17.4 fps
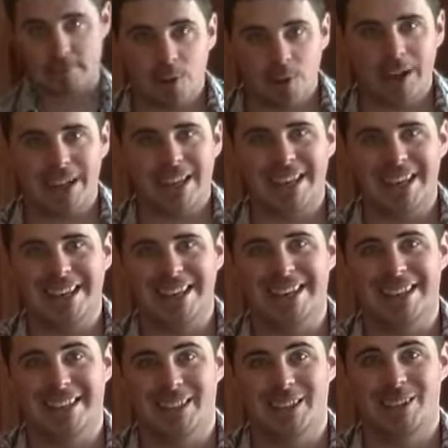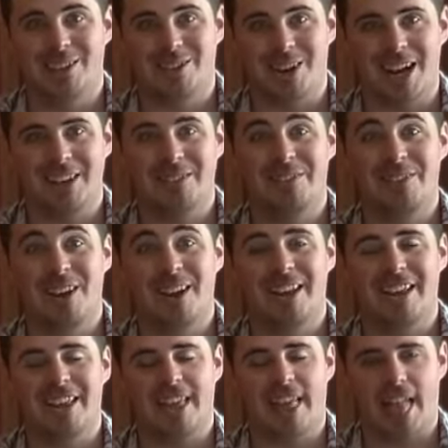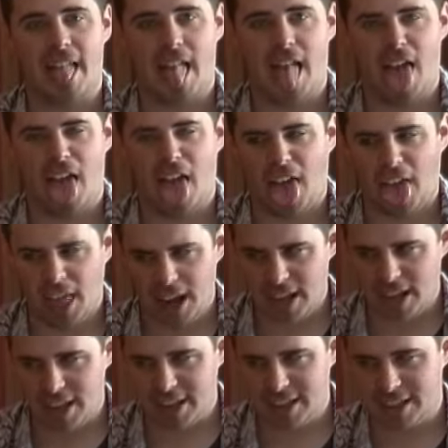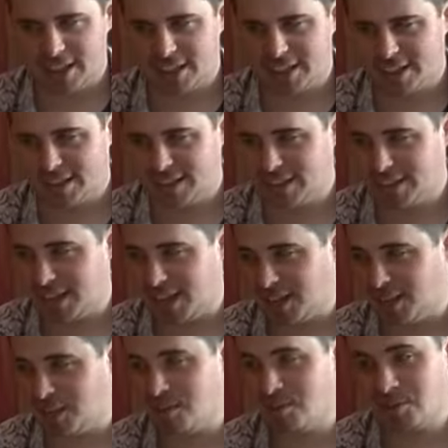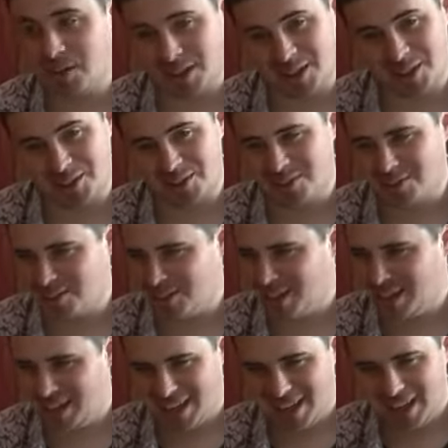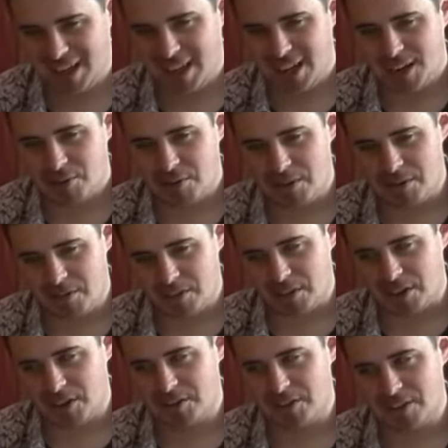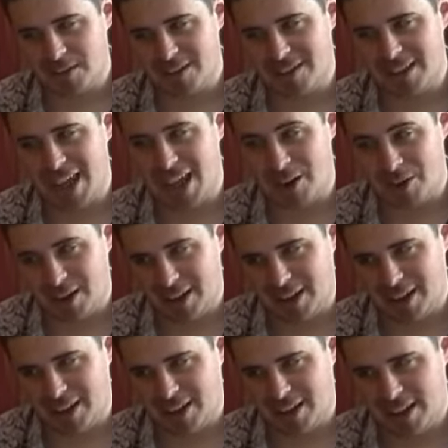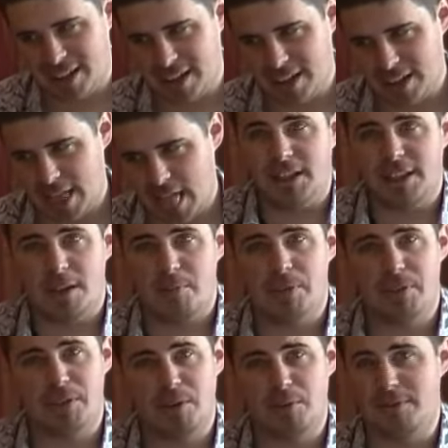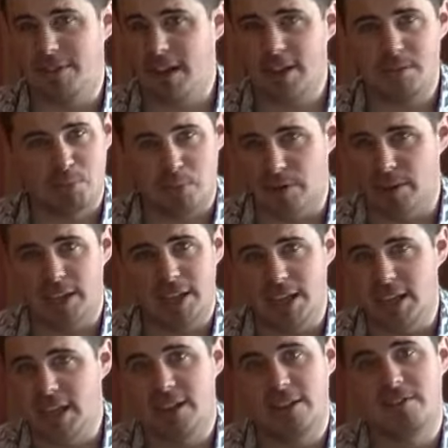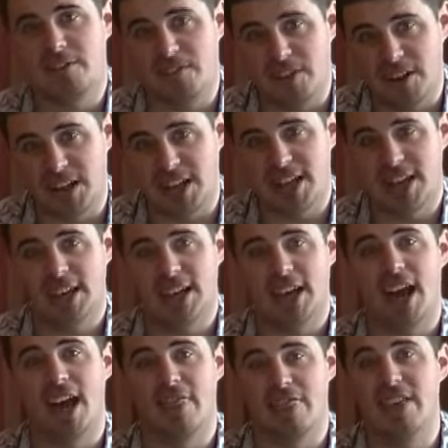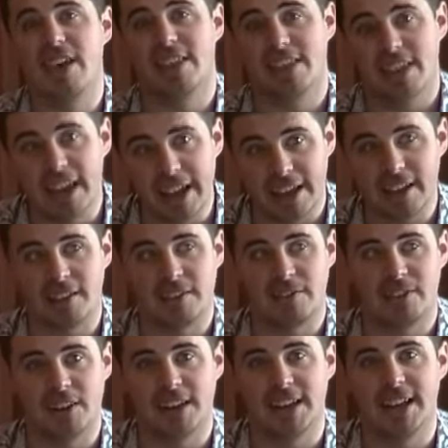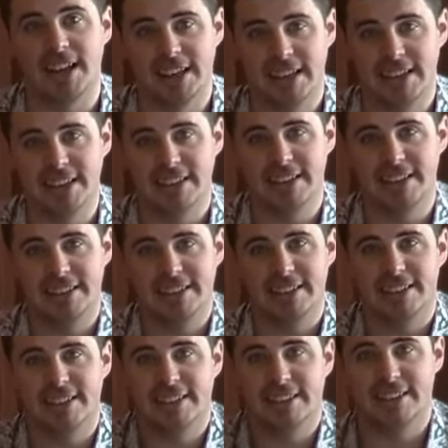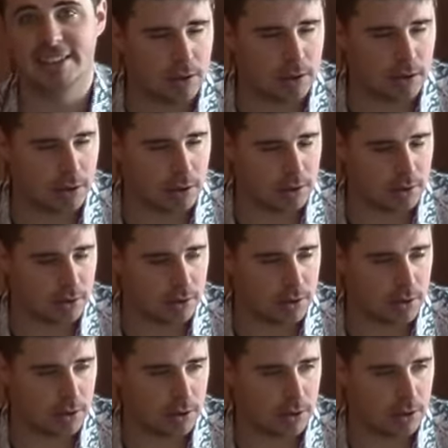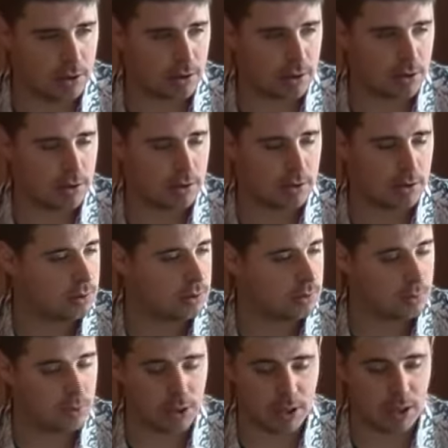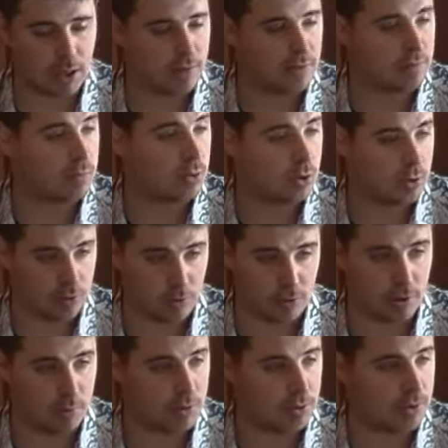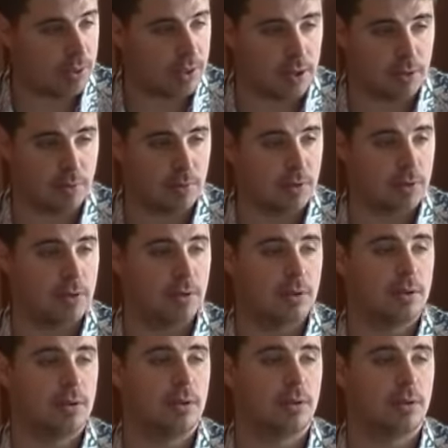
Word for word: Greetings, Transfa- And straight off, we've got our first error. This episode desperately needs funny, and this is funny. Oh god, we're going to have more trouble with this one.